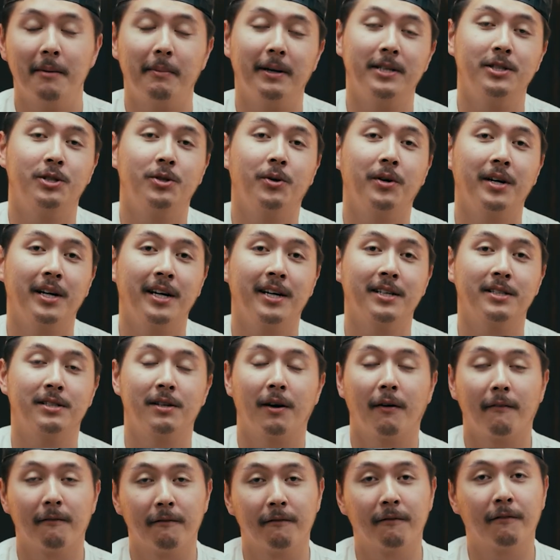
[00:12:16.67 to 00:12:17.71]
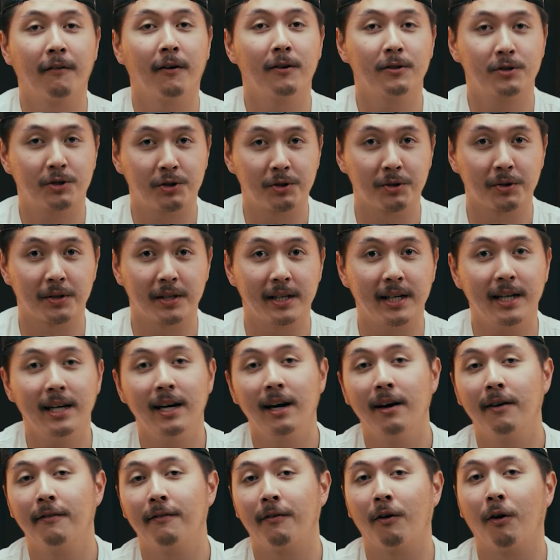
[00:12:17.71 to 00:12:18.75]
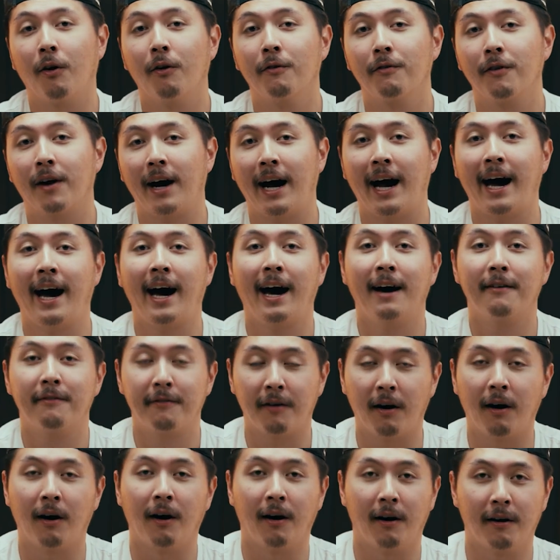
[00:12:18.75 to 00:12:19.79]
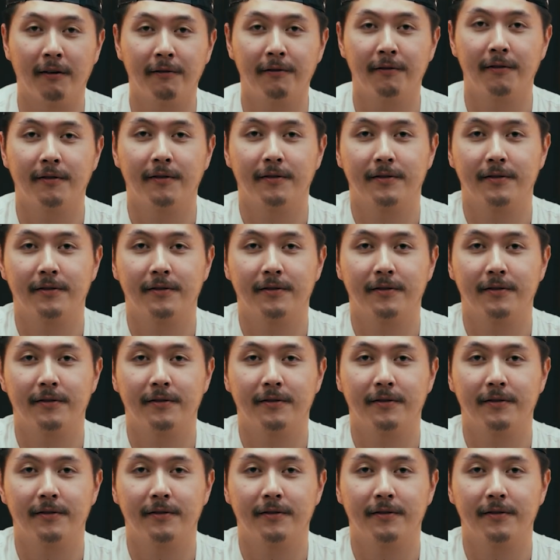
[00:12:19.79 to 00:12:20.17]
by joining us virtually for over half off.